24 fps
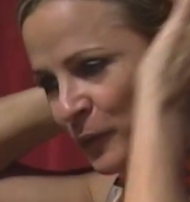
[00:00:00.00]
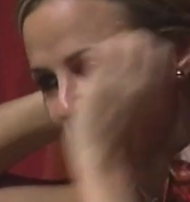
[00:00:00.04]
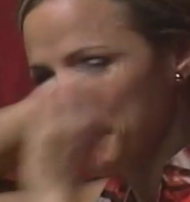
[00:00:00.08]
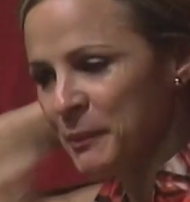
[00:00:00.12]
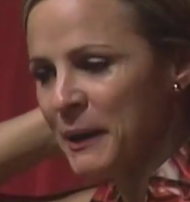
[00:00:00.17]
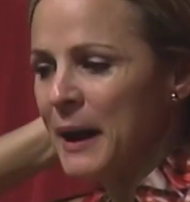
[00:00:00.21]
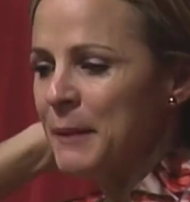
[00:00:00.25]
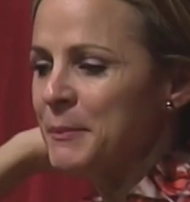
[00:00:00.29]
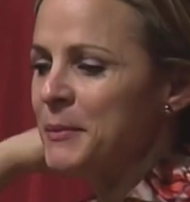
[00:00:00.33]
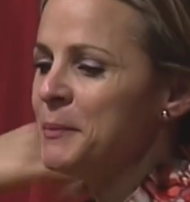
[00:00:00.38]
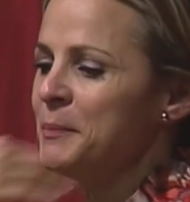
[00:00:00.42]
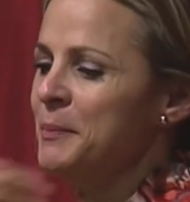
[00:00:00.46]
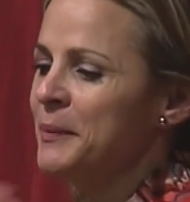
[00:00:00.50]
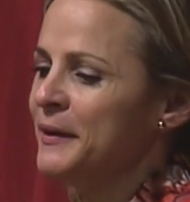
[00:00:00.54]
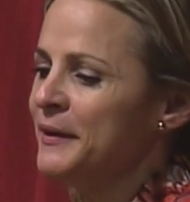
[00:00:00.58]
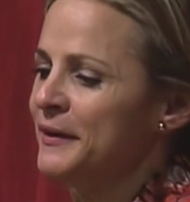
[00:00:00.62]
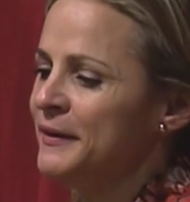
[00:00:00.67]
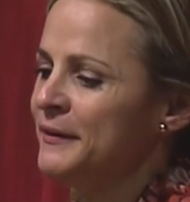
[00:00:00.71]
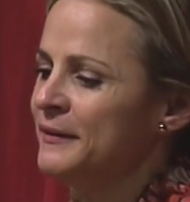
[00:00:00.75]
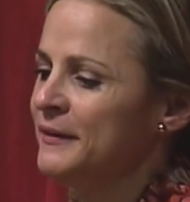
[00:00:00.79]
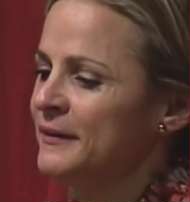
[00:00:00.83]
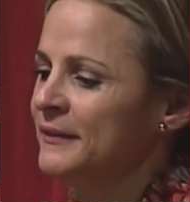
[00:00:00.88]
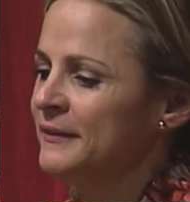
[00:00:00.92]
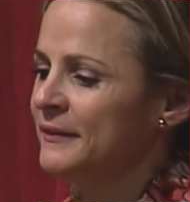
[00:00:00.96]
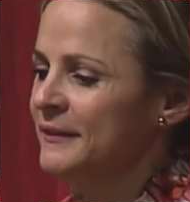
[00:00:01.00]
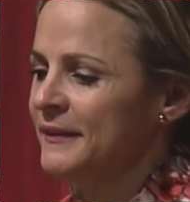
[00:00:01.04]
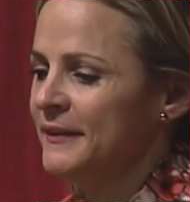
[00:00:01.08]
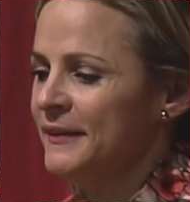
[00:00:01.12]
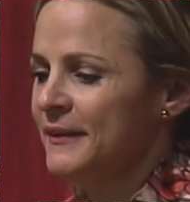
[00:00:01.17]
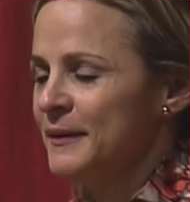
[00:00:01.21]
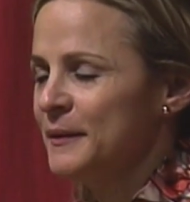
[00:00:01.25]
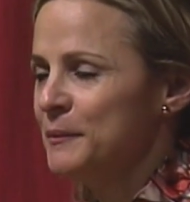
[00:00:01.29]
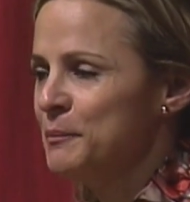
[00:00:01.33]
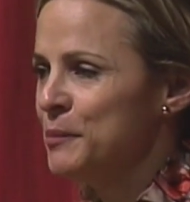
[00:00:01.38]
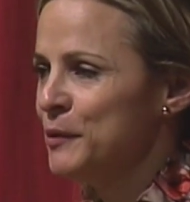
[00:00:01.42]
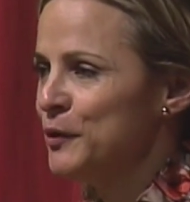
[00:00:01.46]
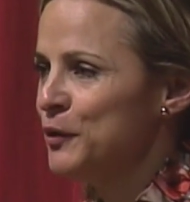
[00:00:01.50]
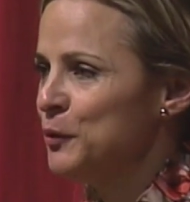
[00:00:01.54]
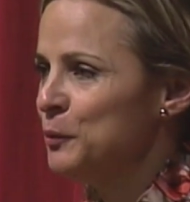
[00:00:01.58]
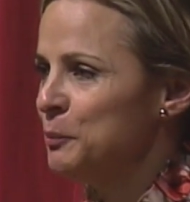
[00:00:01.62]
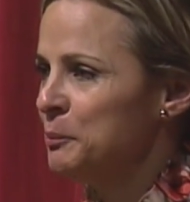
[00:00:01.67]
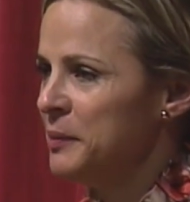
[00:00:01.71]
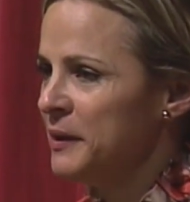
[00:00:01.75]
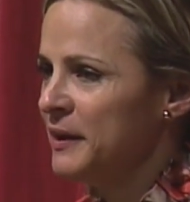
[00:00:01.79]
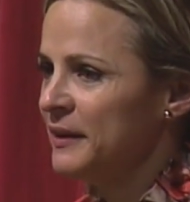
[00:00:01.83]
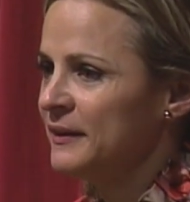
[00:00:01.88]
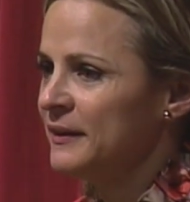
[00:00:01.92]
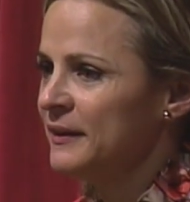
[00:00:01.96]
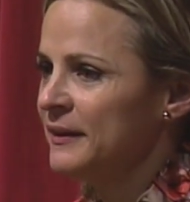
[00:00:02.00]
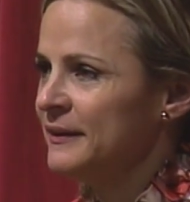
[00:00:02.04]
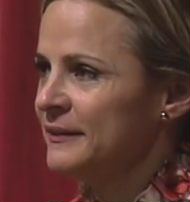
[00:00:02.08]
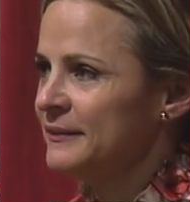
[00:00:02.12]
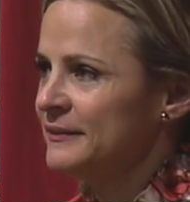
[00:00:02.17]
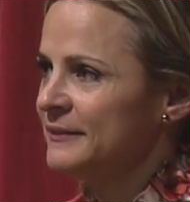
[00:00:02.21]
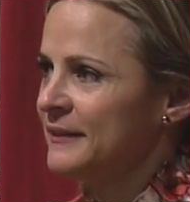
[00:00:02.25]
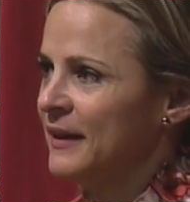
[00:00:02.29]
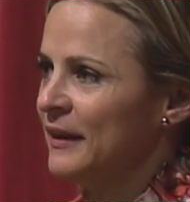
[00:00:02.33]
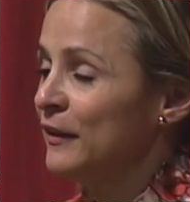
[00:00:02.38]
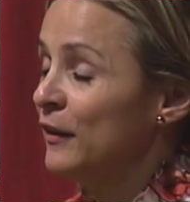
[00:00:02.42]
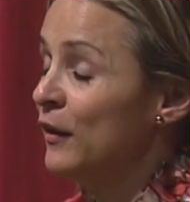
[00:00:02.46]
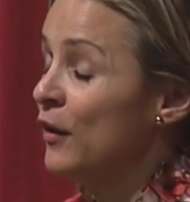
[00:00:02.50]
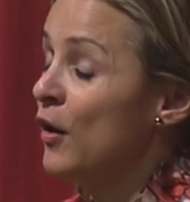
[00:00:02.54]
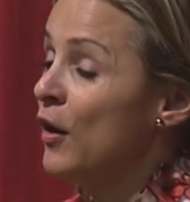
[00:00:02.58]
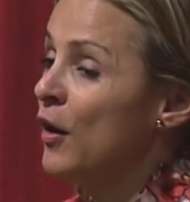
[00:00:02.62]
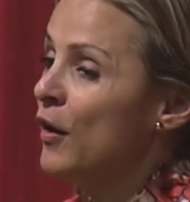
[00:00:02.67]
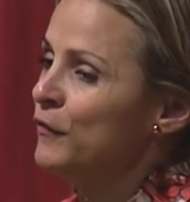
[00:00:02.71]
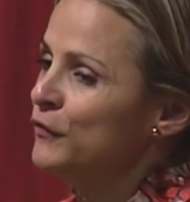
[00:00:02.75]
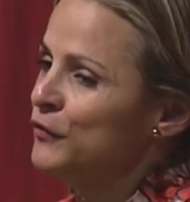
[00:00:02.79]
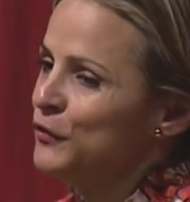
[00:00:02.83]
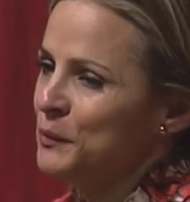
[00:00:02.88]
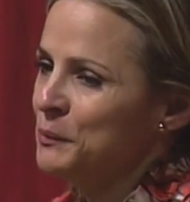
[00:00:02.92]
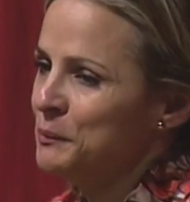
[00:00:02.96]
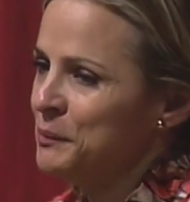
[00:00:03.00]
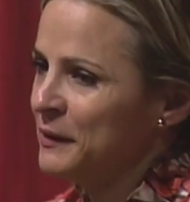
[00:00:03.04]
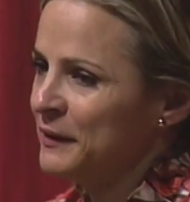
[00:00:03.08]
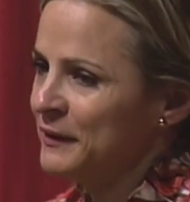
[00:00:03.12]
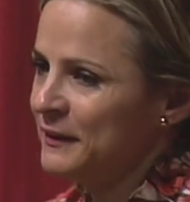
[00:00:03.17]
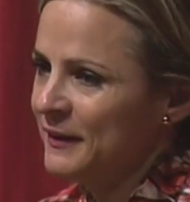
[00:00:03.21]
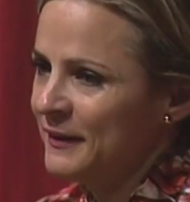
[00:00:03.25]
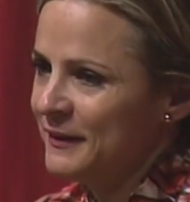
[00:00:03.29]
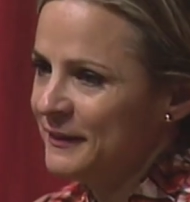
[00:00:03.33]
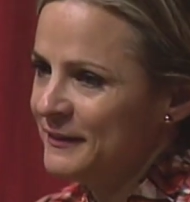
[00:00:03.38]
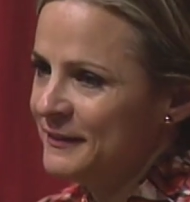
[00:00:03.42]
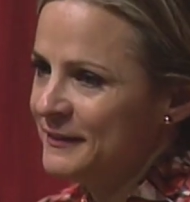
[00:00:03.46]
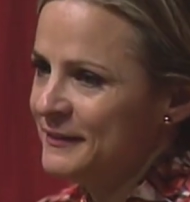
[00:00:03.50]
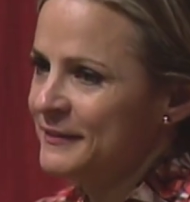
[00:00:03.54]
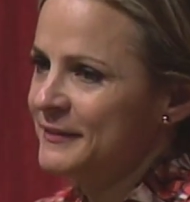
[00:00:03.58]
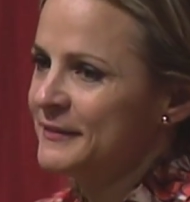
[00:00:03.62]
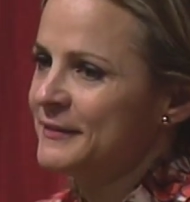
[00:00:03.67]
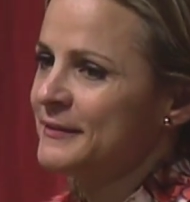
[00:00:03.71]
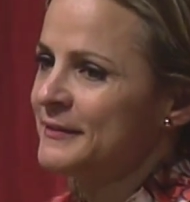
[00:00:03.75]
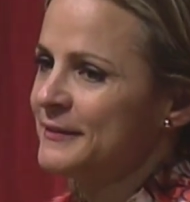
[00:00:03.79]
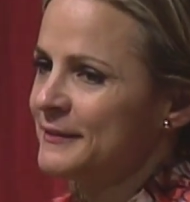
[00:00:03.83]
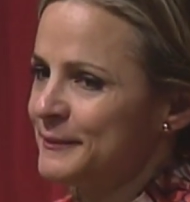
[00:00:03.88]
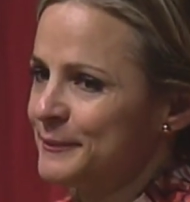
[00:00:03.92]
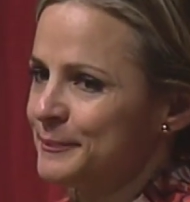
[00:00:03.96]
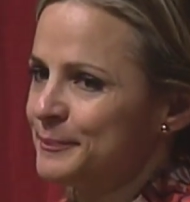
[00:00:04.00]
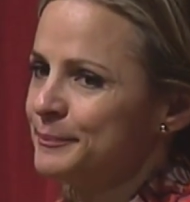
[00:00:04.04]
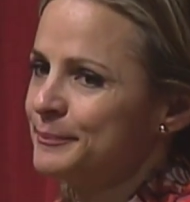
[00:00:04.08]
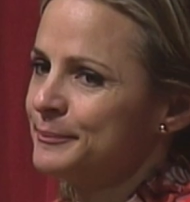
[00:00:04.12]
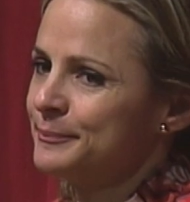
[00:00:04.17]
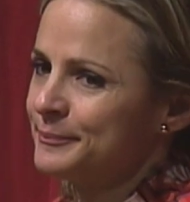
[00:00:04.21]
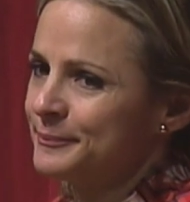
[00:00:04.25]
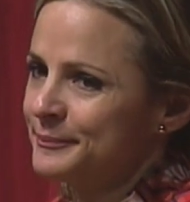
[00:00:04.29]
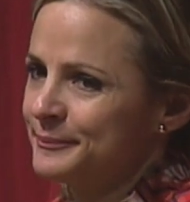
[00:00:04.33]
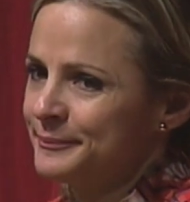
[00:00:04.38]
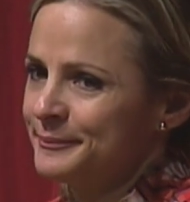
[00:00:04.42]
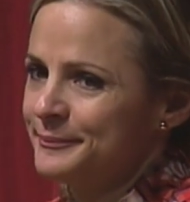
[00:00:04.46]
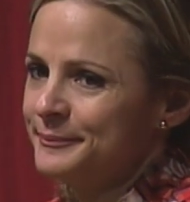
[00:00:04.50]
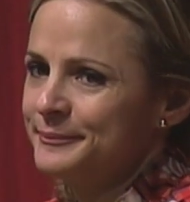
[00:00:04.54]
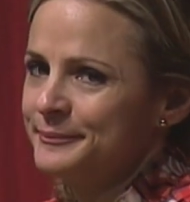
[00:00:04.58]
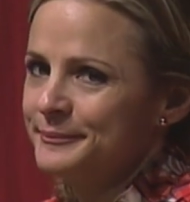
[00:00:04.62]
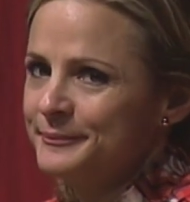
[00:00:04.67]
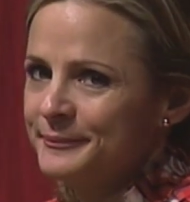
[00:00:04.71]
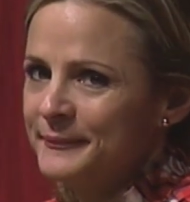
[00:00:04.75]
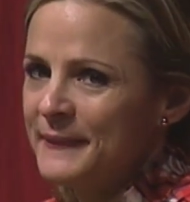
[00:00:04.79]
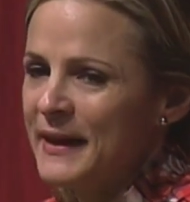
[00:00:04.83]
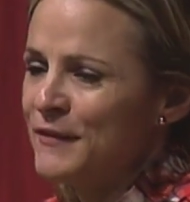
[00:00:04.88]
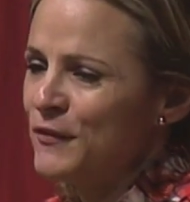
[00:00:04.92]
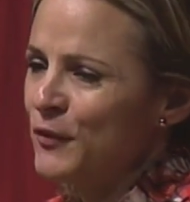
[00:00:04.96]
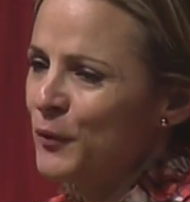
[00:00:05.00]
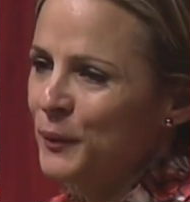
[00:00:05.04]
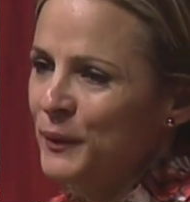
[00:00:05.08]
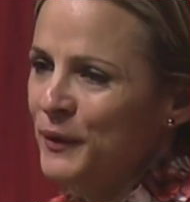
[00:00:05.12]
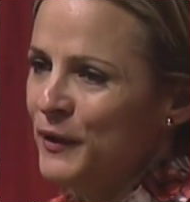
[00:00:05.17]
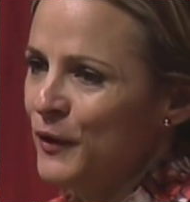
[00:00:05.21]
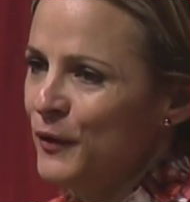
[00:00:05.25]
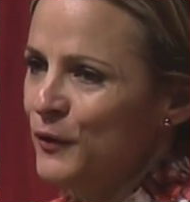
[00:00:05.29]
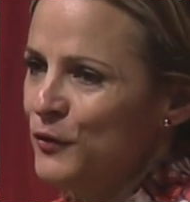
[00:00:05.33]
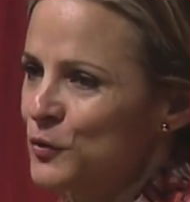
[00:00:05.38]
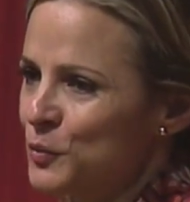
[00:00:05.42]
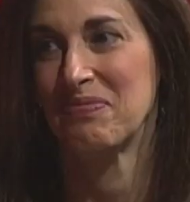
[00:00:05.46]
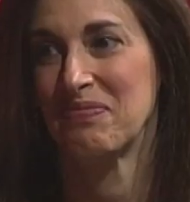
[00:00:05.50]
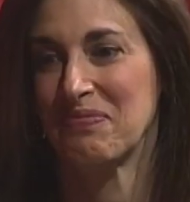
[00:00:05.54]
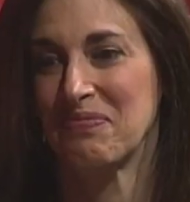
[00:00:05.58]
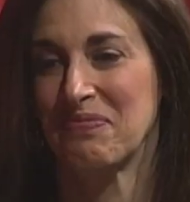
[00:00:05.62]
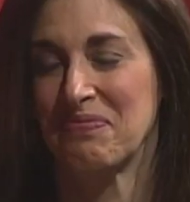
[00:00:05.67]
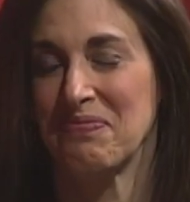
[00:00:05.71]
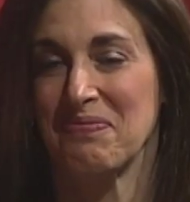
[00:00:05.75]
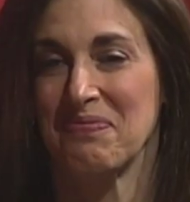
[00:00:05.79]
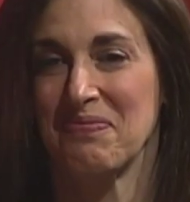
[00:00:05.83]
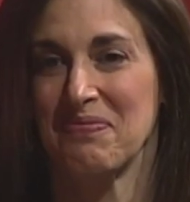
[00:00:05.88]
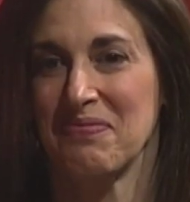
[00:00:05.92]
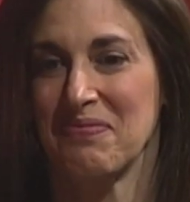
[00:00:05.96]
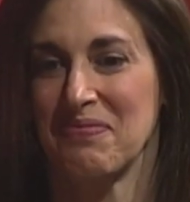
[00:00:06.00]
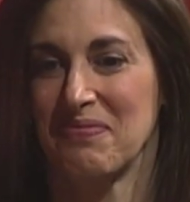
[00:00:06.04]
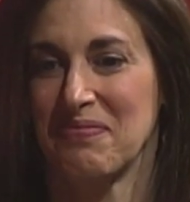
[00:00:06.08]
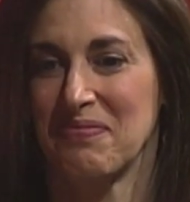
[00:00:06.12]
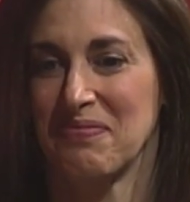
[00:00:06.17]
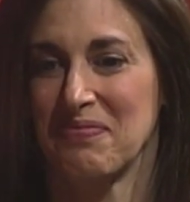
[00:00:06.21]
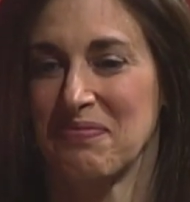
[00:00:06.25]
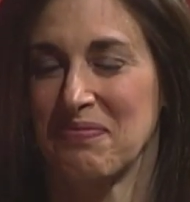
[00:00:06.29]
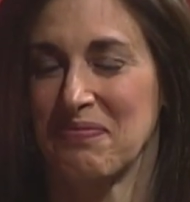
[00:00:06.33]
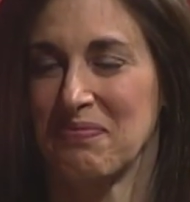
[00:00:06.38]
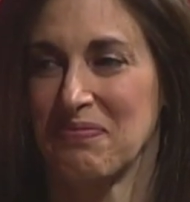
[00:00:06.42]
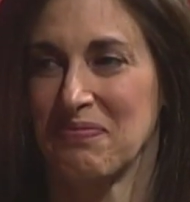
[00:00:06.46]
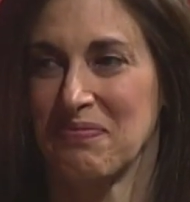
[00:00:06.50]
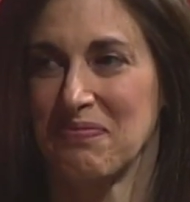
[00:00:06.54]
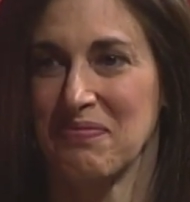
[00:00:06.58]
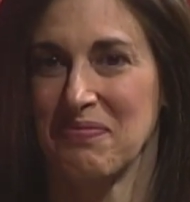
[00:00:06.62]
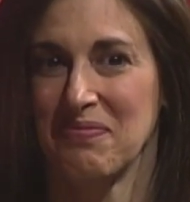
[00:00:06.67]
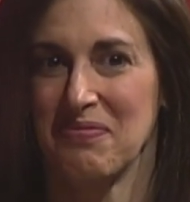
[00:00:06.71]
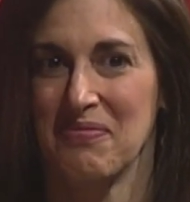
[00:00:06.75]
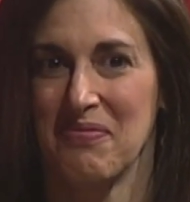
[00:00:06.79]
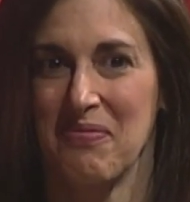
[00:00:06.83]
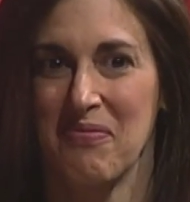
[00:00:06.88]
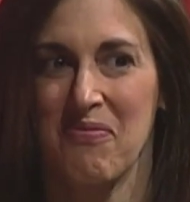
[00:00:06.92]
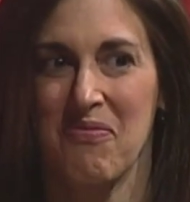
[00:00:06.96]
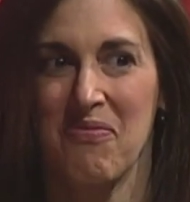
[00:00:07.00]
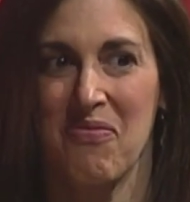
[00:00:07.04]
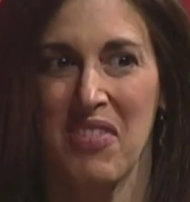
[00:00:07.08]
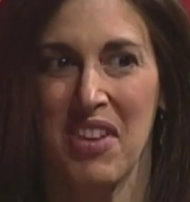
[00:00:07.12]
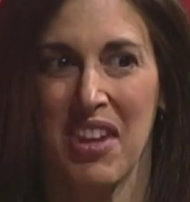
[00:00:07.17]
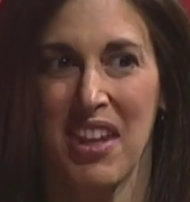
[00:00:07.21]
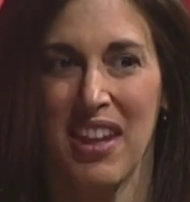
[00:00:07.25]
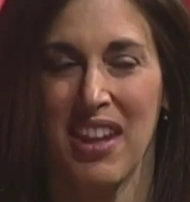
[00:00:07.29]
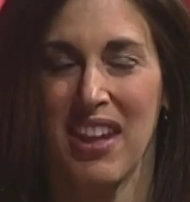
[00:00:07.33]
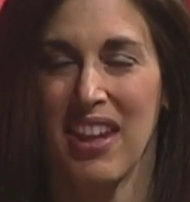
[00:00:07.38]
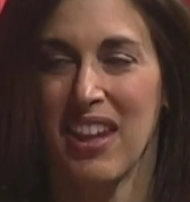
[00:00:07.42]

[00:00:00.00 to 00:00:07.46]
bobby pin, and boom, Piglet. I love doing Piglet. Everyone knows one, right? Piglet.